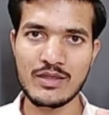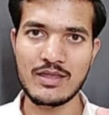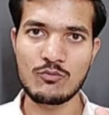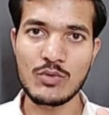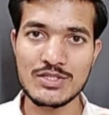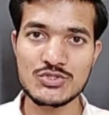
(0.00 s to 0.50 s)

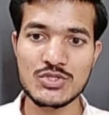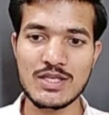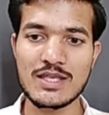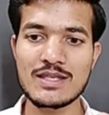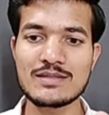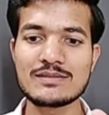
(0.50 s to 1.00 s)
which
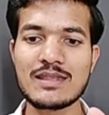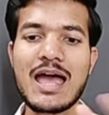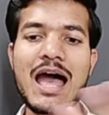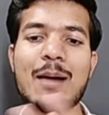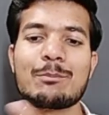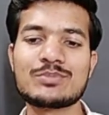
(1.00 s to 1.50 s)
is
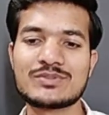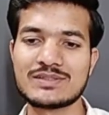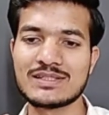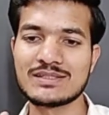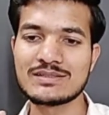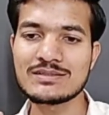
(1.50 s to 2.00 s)

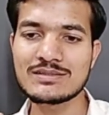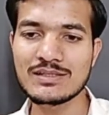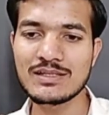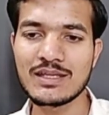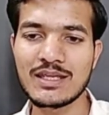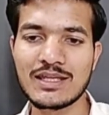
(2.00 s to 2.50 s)
absent
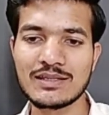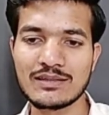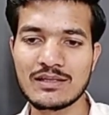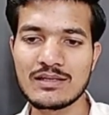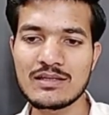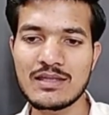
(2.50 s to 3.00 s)
in
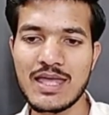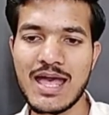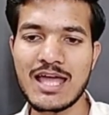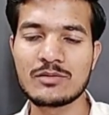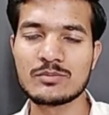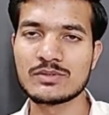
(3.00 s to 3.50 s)
the
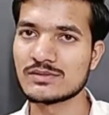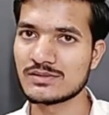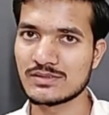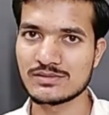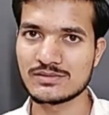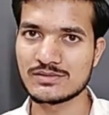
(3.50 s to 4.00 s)
animal
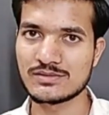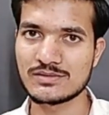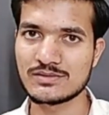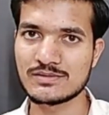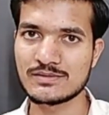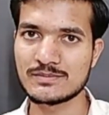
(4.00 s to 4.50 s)
cells.
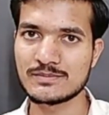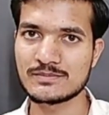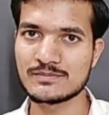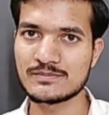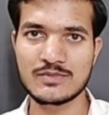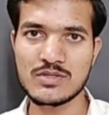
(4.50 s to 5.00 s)

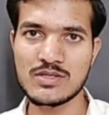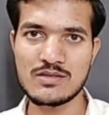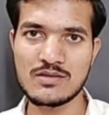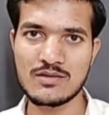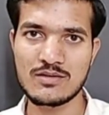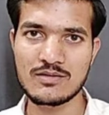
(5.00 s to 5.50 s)
Okay,
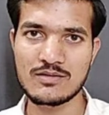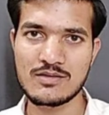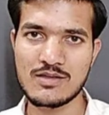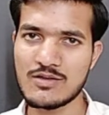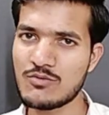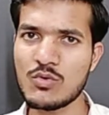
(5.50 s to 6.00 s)

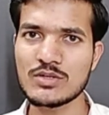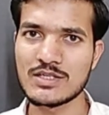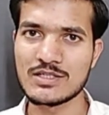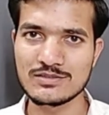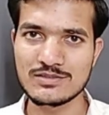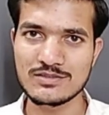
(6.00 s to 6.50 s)
what
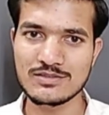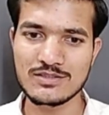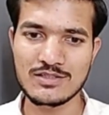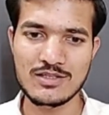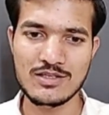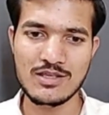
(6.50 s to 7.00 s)
else?
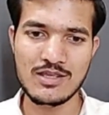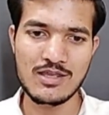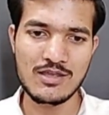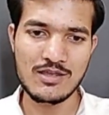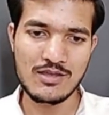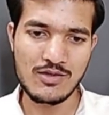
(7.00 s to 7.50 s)

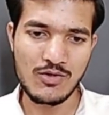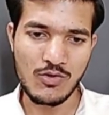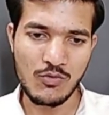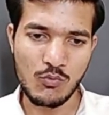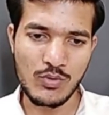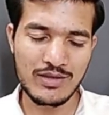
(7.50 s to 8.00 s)

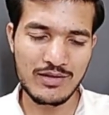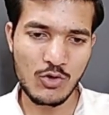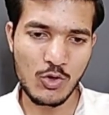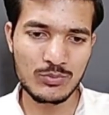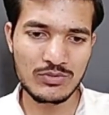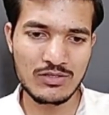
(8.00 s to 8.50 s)
We can
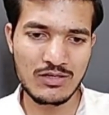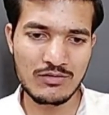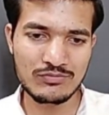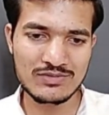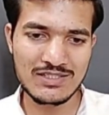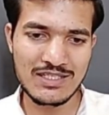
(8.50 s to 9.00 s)

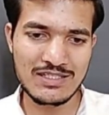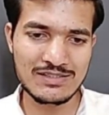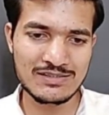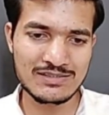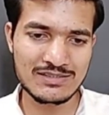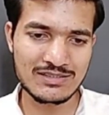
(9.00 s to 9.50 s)
observe these